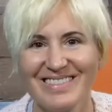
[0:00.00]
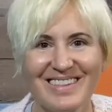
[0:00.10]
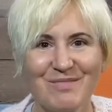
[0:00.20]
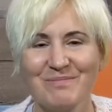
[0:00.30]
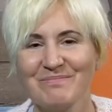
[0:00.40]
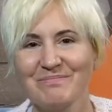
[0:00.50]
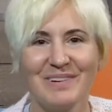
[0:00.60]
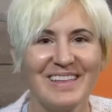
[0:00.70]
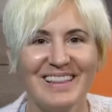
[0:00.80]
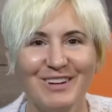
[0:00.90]
Just
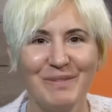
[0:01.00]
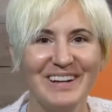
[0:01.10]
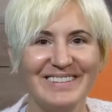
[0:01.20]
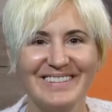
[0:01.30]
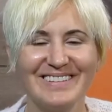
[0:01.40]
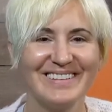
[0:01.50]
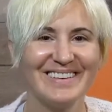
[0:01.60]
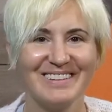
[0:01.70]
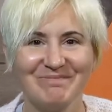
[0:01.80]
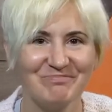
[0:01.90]
press that little button,
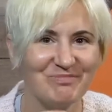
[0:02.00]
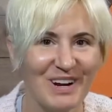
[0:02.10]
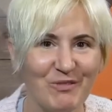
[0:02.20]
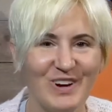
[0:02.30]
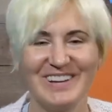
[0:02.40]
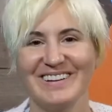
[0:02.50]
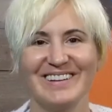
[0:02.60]
the red one.